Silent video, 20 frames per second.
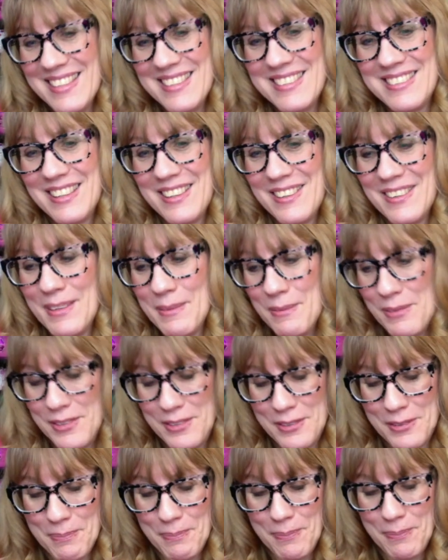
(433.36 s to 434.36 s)
so the
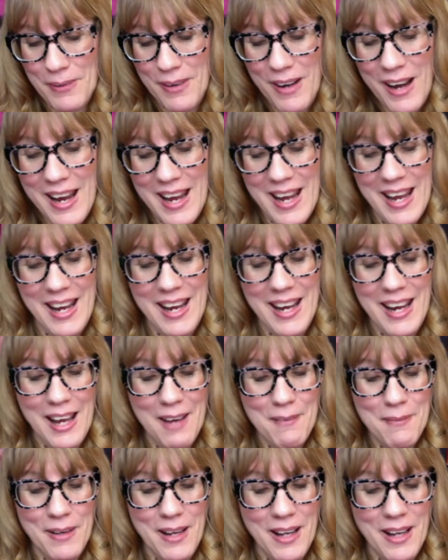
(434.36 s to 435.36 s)
spray,
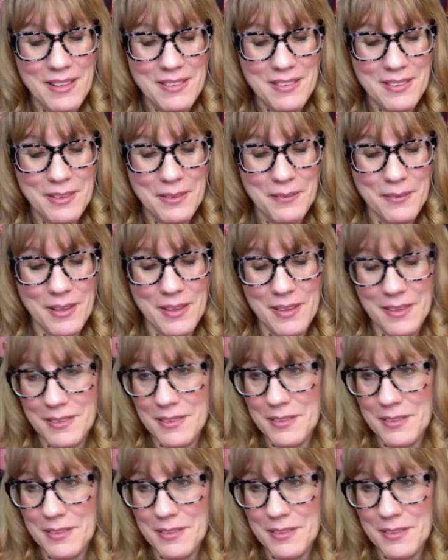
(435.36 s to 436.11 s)
I've been actually wearing